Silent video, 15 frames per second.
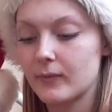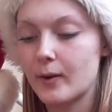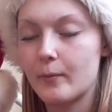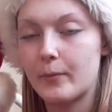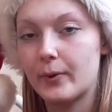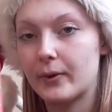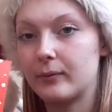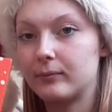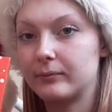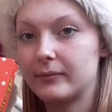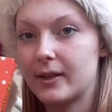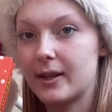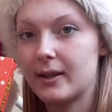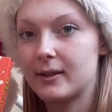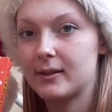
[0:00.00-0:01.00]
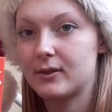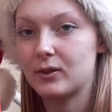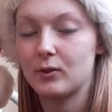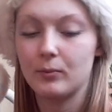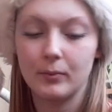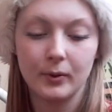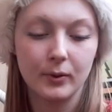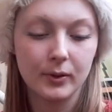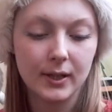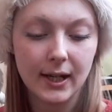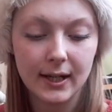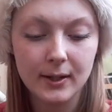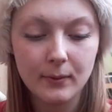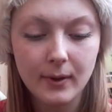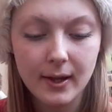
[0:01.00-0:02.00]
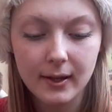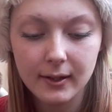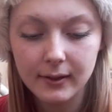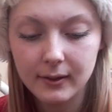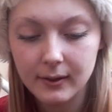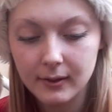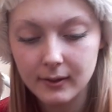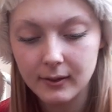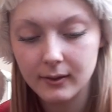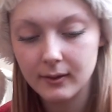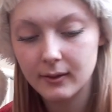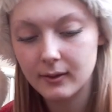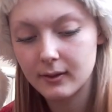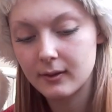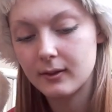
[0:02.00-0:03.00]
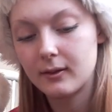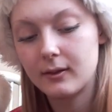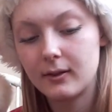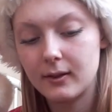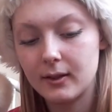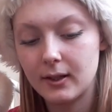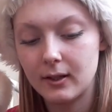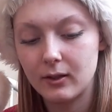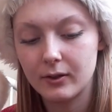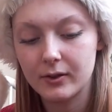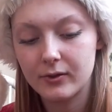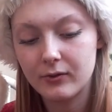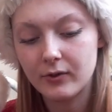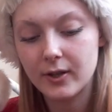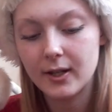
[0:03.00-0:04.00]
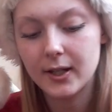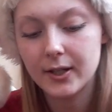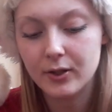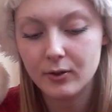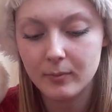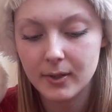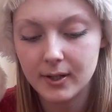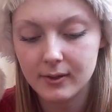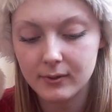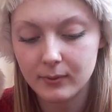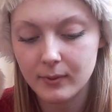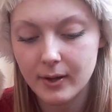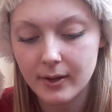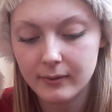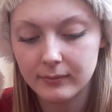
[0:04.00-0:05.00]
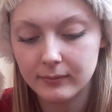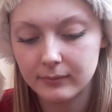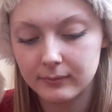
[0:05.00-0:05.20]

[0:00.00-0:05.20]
But it's super good anyway. It looks really yummy as well.